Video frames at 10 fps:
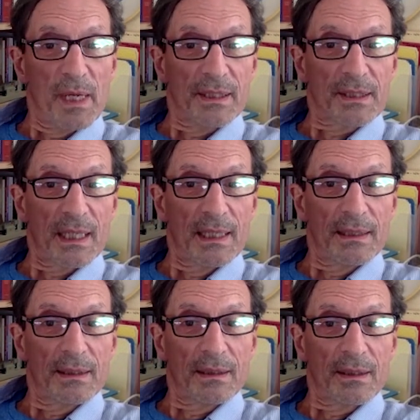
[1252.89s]

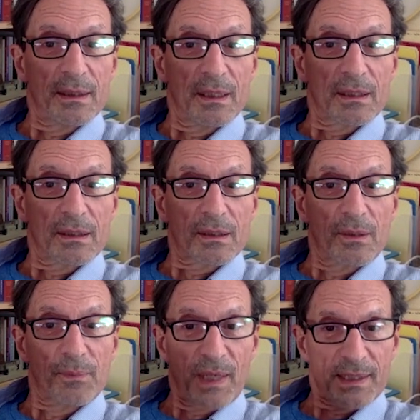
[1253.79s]
maintain
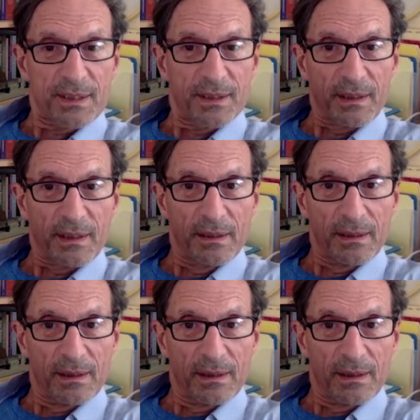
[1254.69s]
complexity,